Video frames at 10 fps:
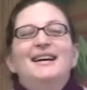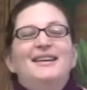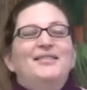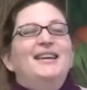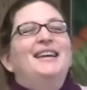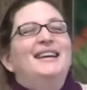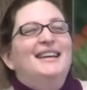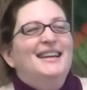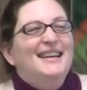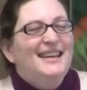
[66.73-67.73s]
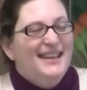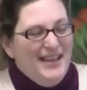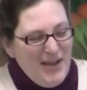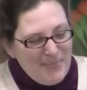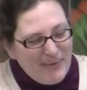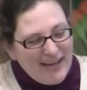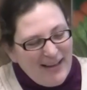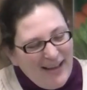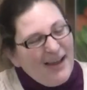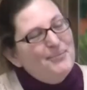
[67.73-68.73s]
Um,
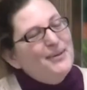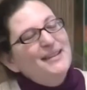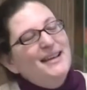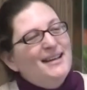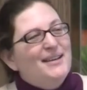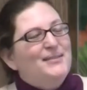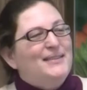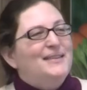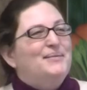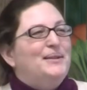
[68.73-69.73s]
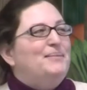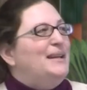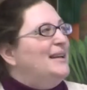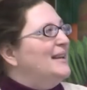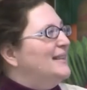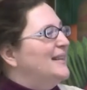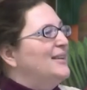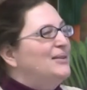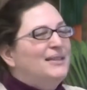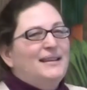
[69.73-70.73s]
but I bring that up simply because the
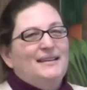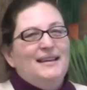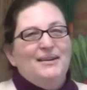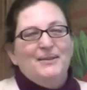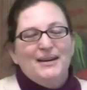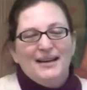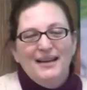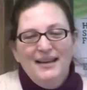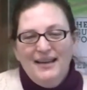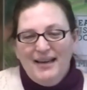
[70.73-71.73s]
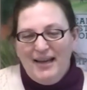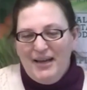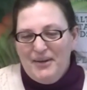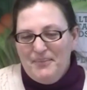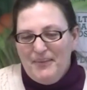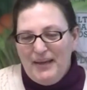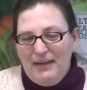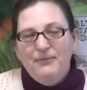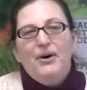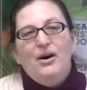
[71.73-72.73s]
Northeast Network um,
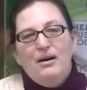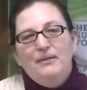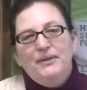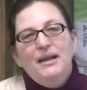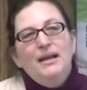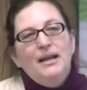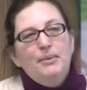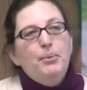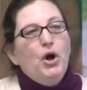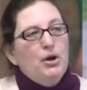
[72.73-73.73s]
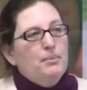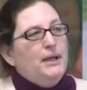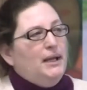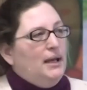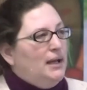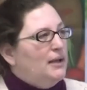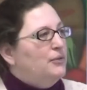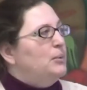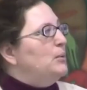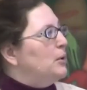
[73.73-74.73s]
evolved in part
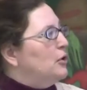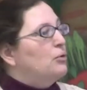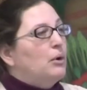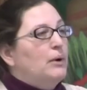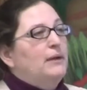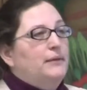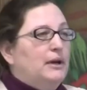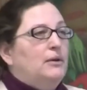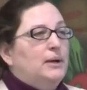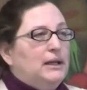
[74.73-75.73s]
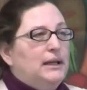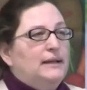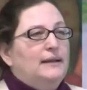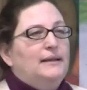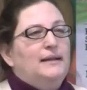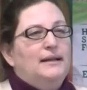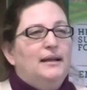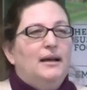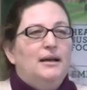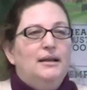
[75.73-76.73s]
because we were growing very quickly, as I said,
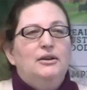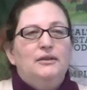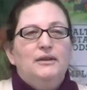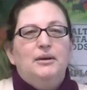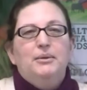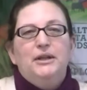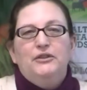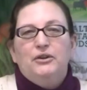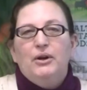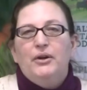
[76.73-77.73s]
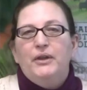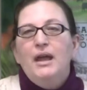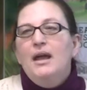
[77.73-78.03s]
uh, years of double-digit growth.